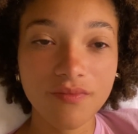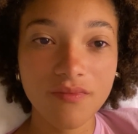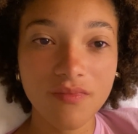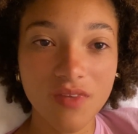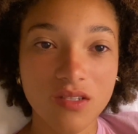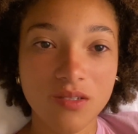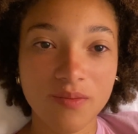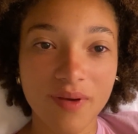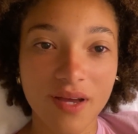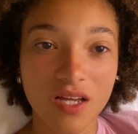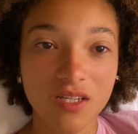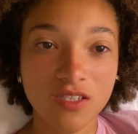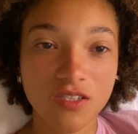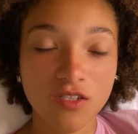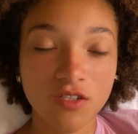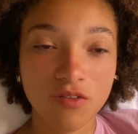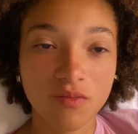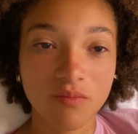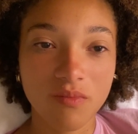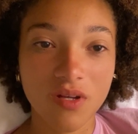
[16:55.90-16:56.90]
These past
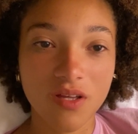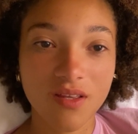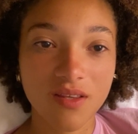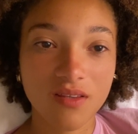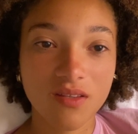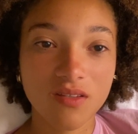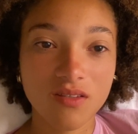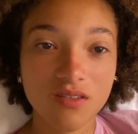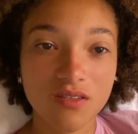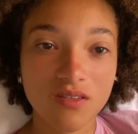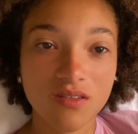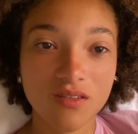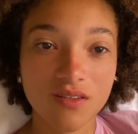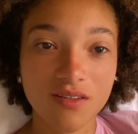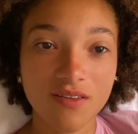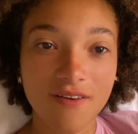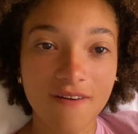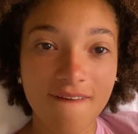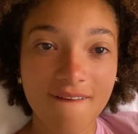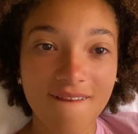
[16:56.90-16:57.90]
2 months,
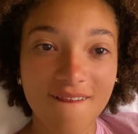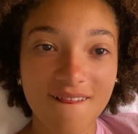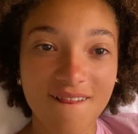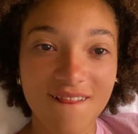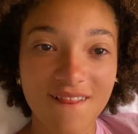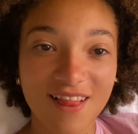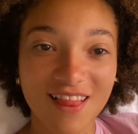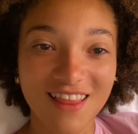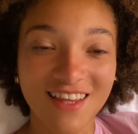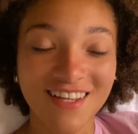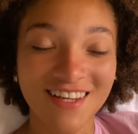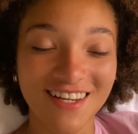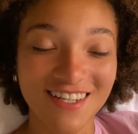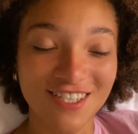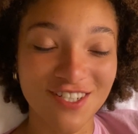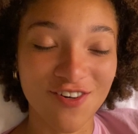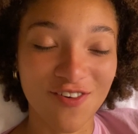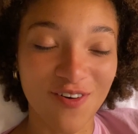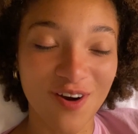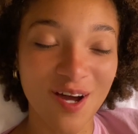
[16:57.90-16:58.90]
I
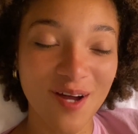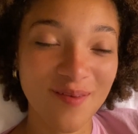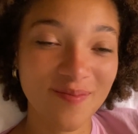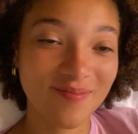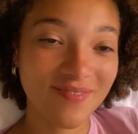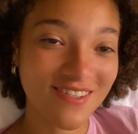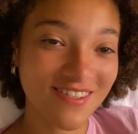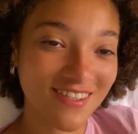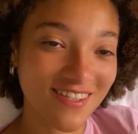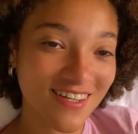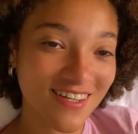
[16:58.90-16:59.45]
dropped.